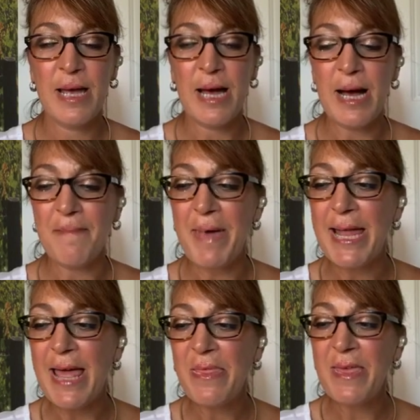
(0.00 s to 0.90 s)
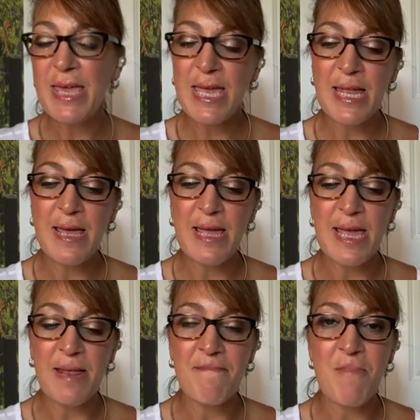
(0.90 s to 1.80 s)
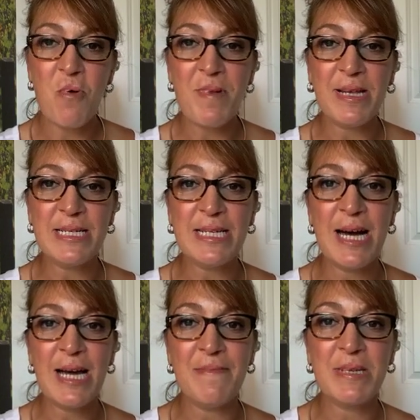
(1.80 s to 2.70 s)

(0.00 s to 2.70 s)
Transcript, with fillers: Um, and I think in a, in a moment in time,